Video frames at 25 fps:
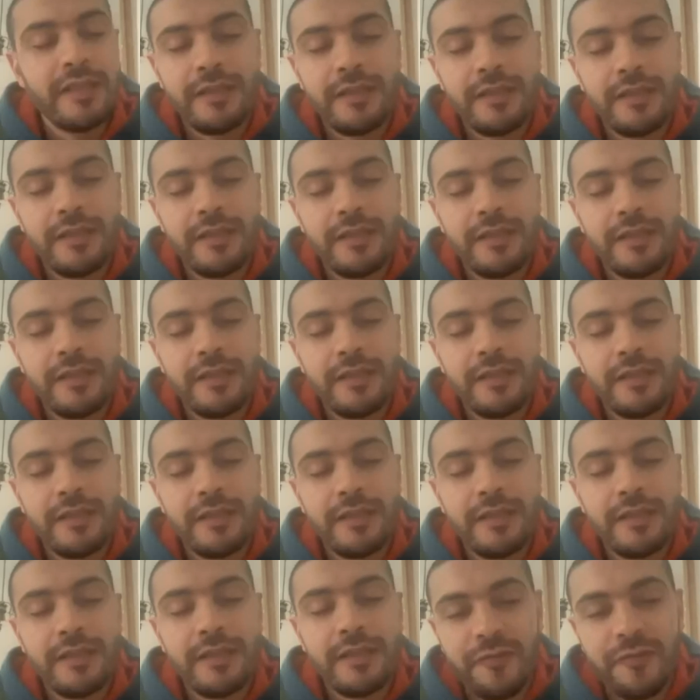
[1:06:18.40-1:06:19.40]
it's like
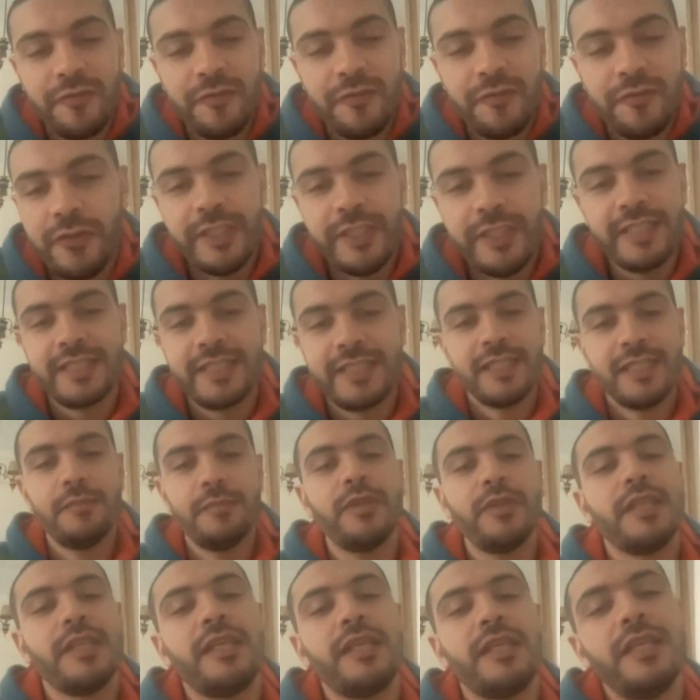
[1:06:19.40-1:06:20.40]

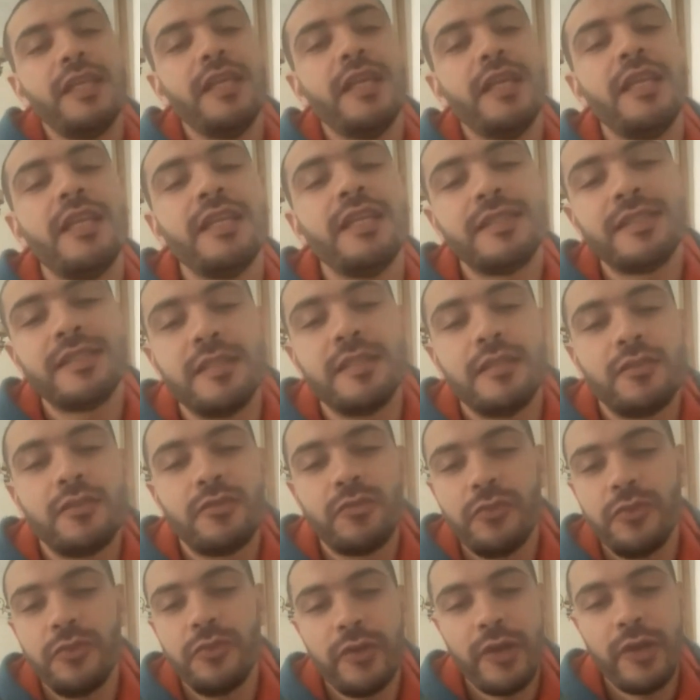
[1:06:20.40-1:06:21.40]
very
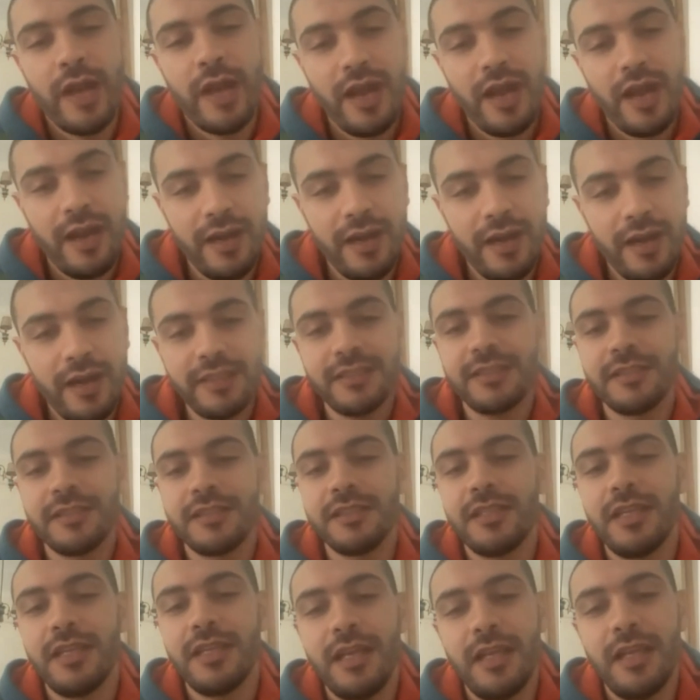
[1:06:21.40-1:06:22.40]
simply
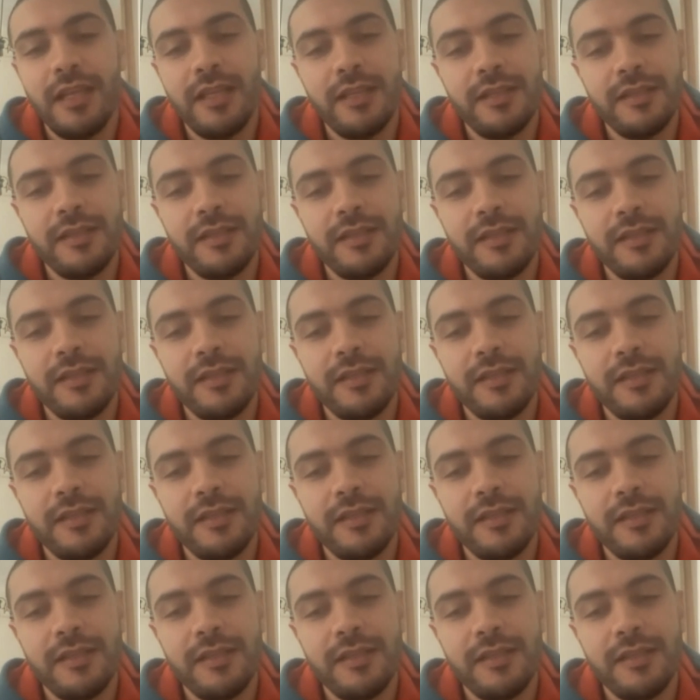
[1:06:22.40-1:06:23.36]
listen to your heart.